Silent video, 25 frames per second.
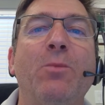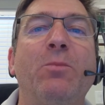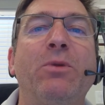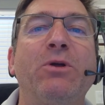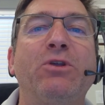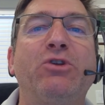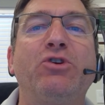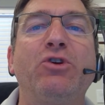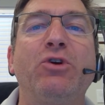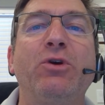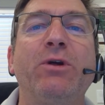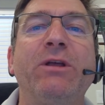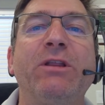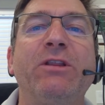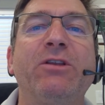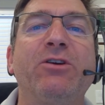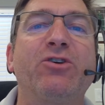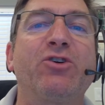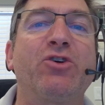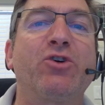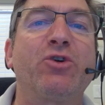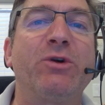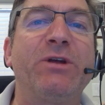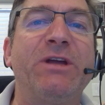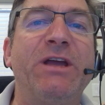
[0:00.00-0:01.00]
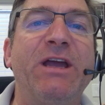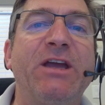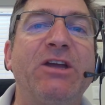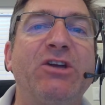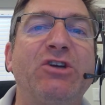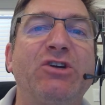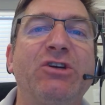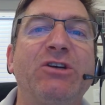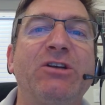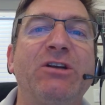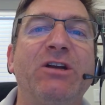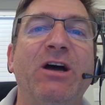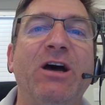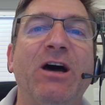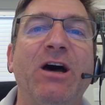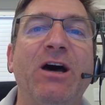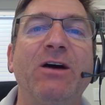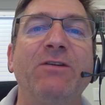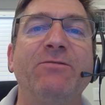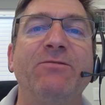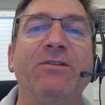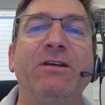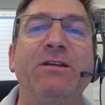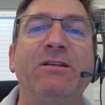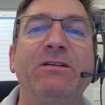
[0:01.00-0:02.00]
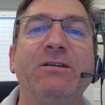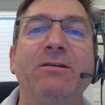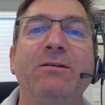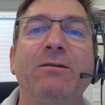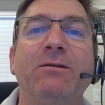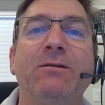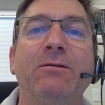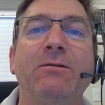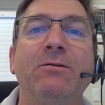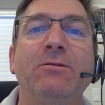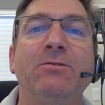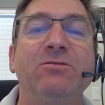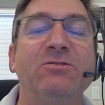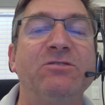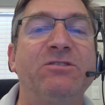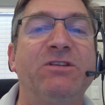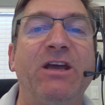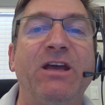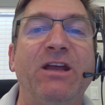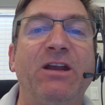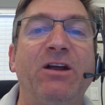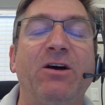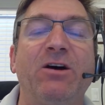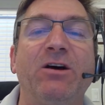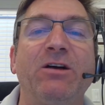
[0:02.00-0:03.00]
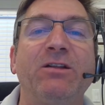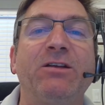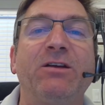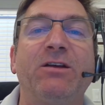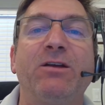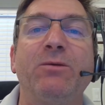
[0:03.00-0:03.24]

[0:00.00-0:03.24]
But during the creation of it, data on the